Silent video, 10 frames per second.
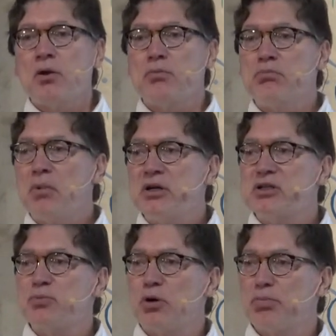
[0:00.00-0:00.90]

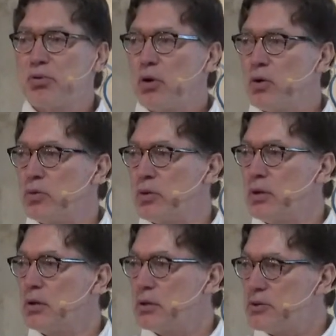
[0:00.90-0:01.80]
much more prone
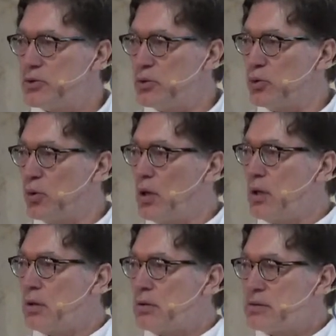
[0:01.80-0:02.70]
to
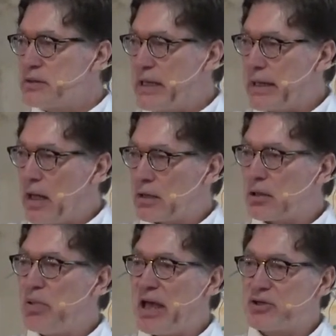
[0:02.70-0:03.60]
take on a
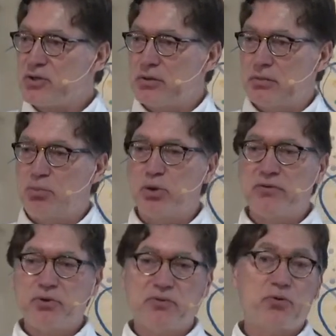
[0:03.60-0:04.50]
compassionate point
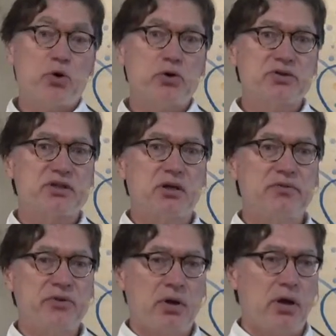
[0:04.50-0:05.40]
of view for
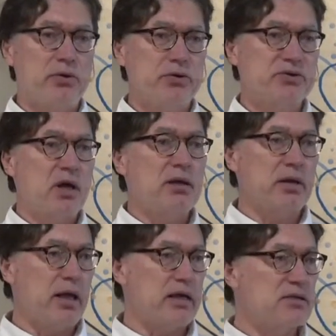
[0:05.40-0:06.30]
yourself and others
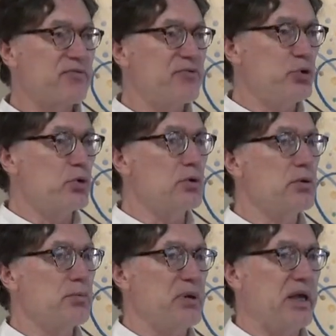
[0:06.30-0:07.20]
that has fuel
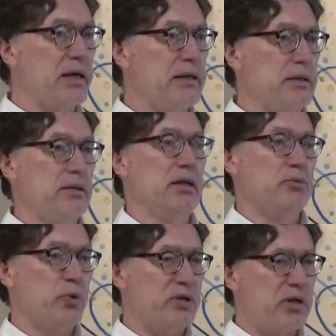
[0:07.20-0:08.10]
behind it, that
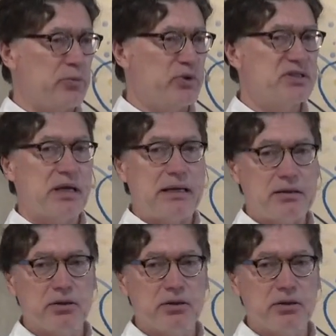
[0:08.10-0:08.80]
can withstand